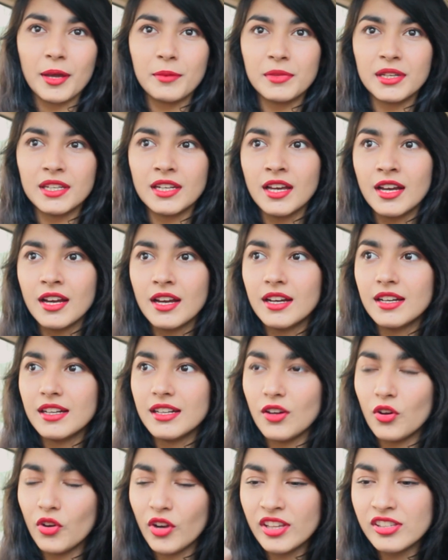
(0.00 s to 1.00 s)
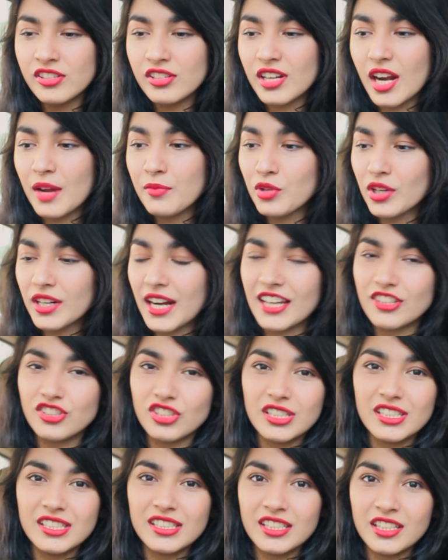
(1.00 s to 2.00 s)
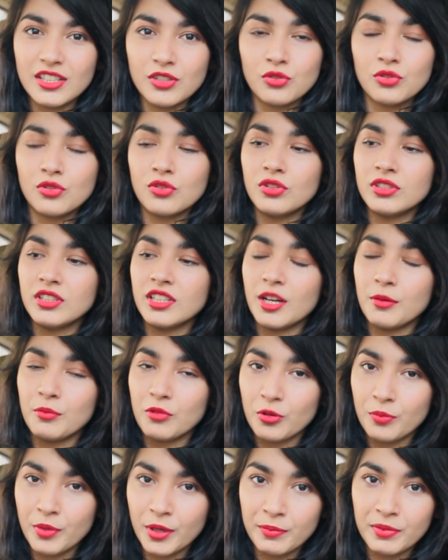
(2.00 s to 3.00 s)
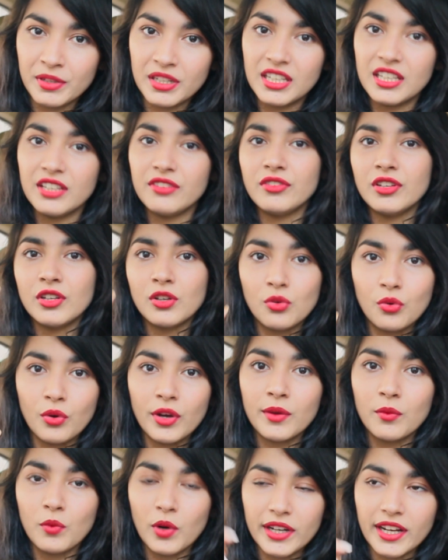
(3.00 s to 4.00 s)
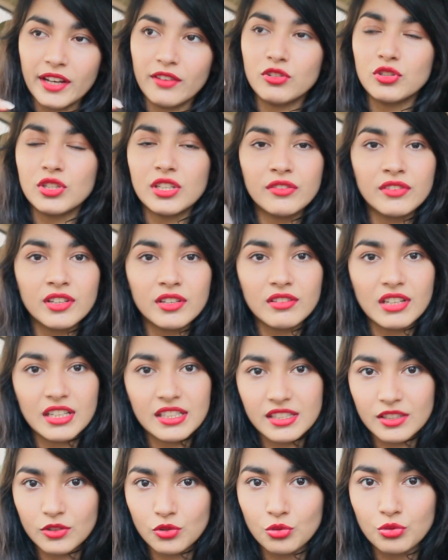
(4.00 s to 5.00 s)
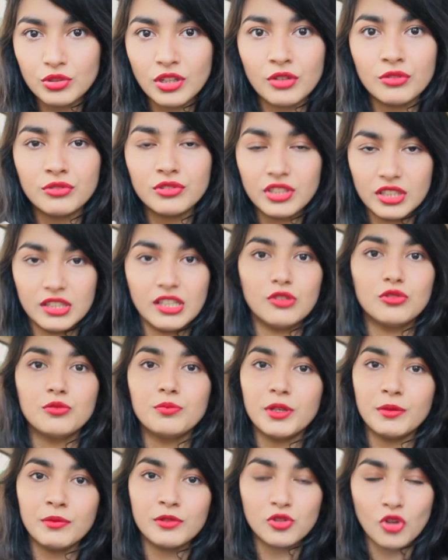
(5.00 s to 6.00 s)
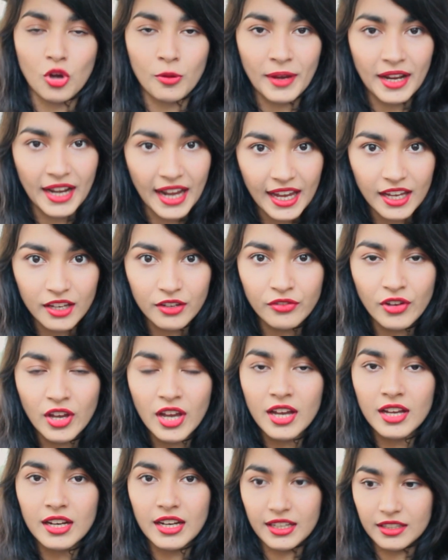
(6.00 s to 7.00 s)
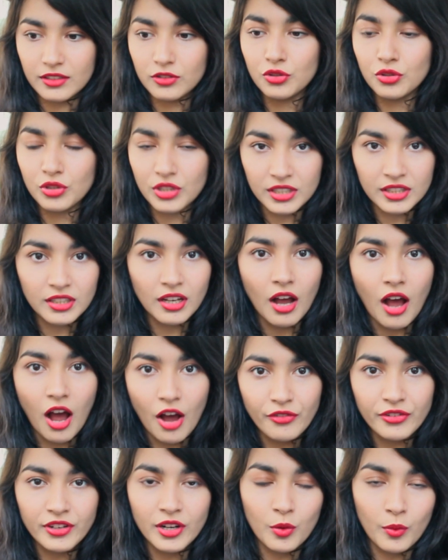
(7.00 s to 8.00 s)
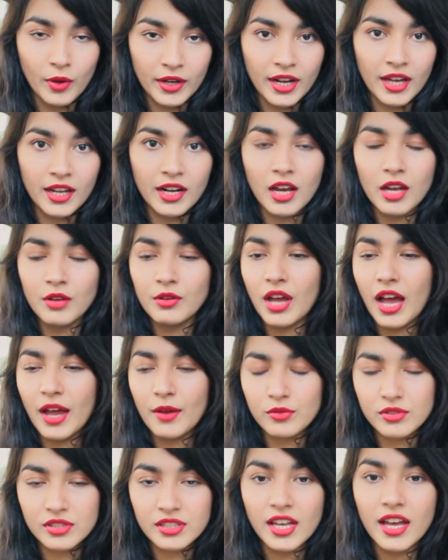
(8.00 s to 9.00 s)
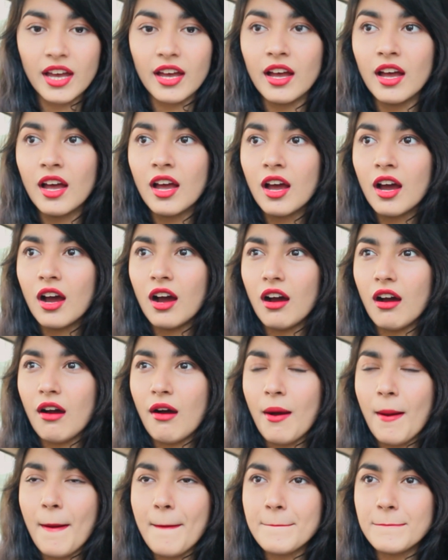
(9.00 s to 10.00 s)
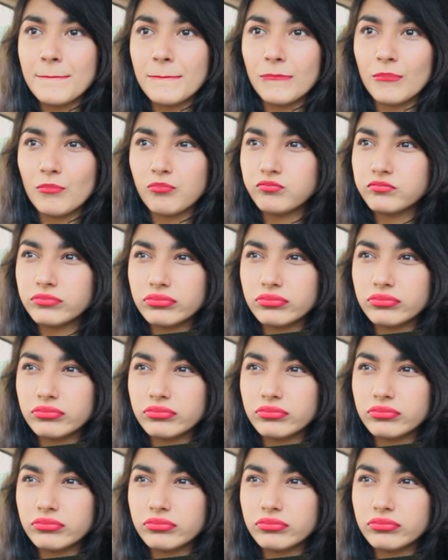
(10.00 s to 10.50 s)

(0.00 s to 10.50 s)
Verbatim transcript: I mean, on Instagram, you can actually see, you know, the number of people leaving, going, whatever. So even if, let's say, two thousand, three thousand people saw my live, like during the half an hour, one hour I, I was there, um...